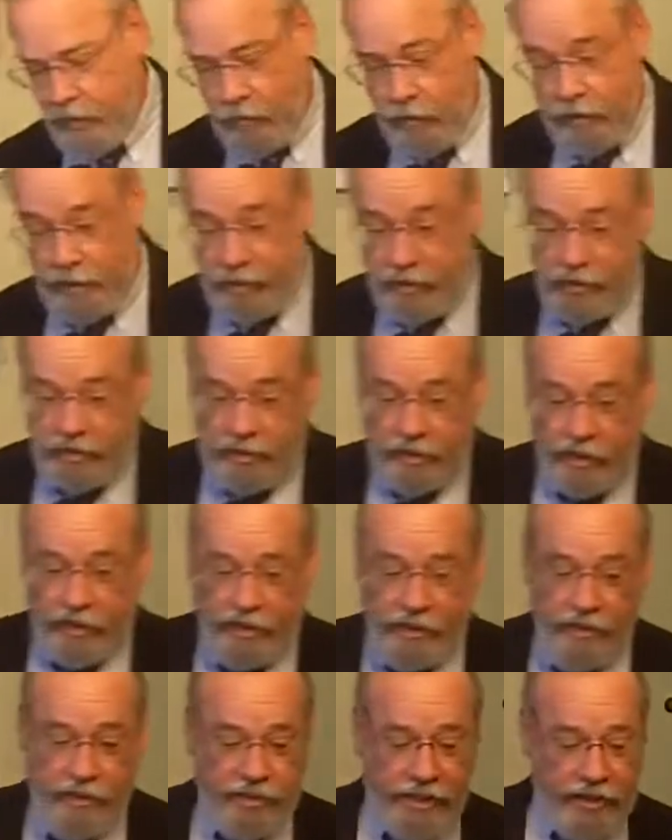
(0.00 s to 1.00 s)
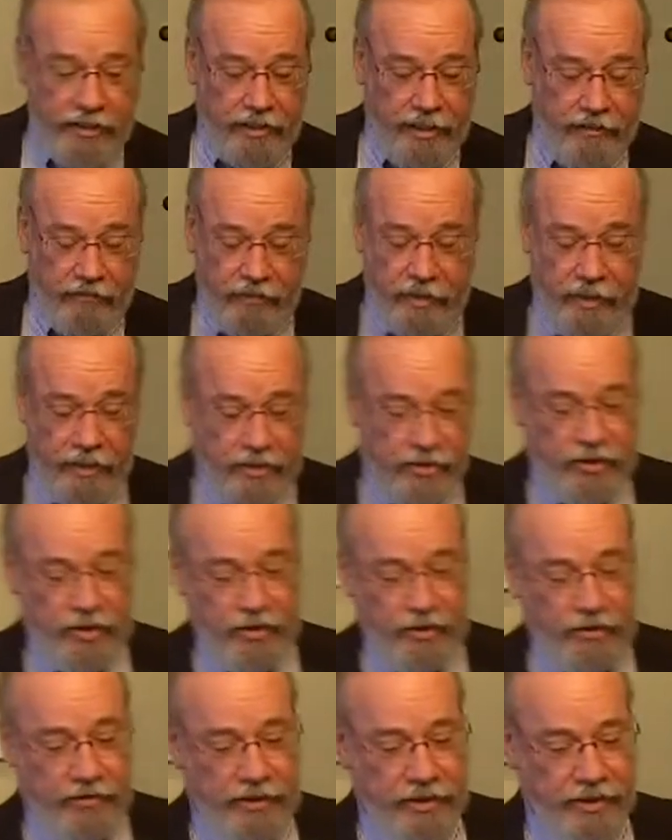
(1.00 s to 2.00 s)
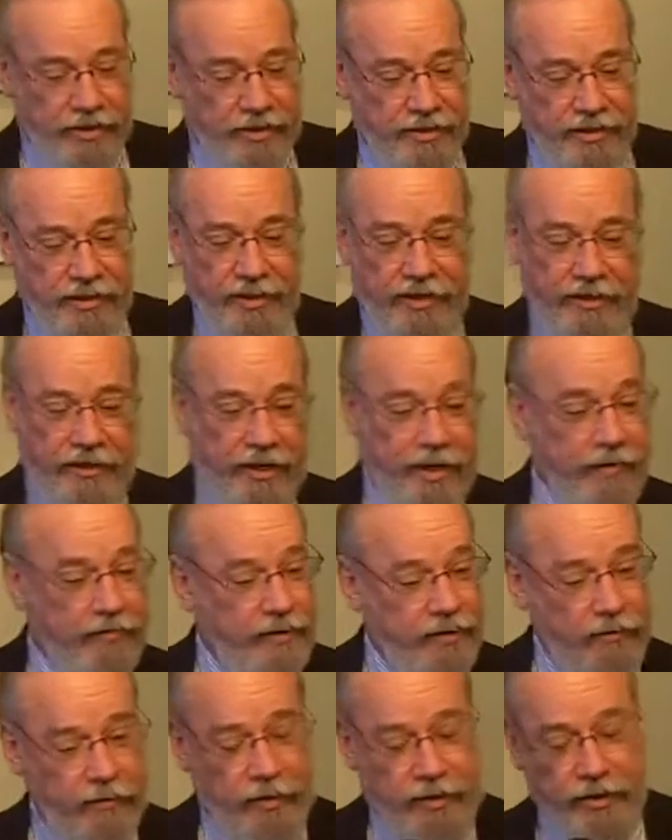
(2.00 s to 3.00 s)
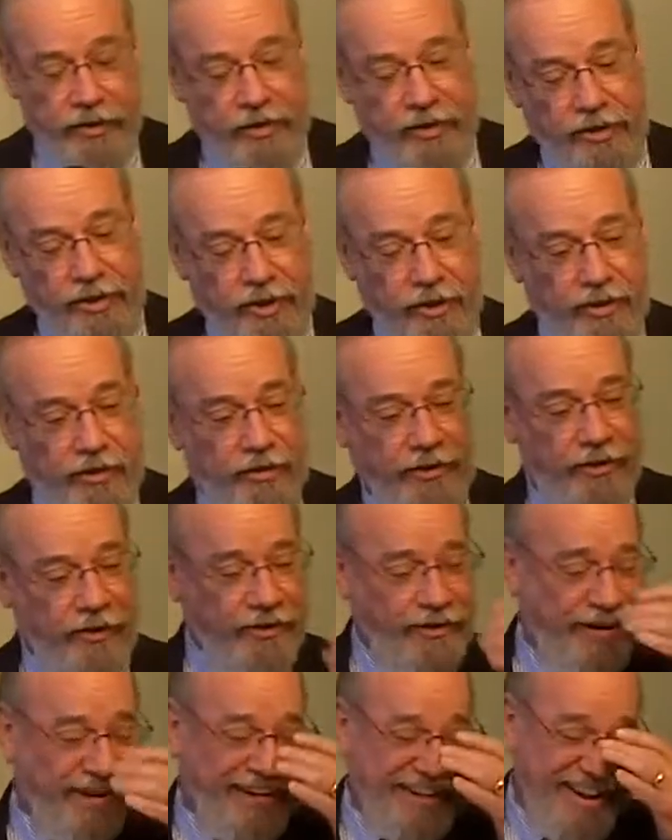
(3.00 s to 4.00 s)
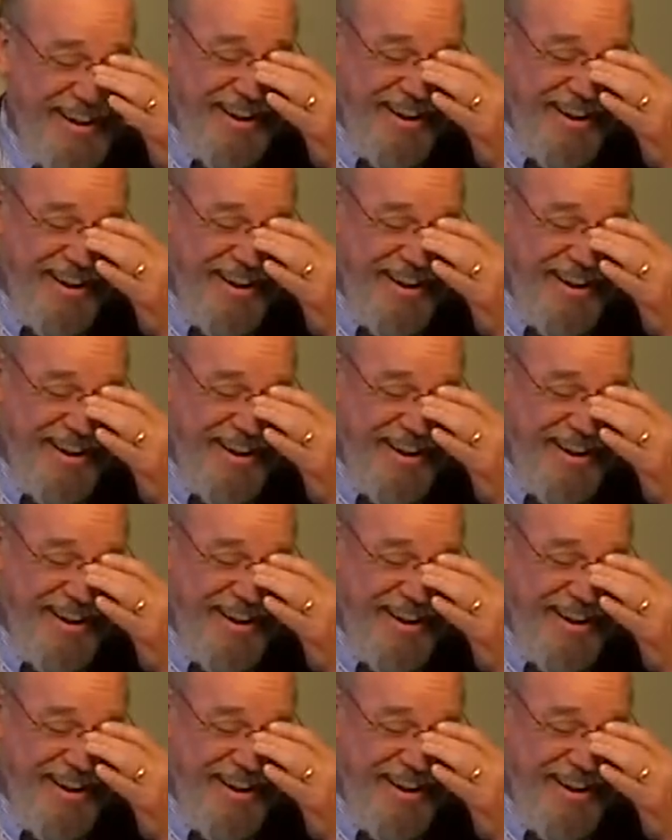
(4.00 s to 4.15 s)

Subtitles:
The religious leaders, I love this, you know, because I was a religious leader, you know,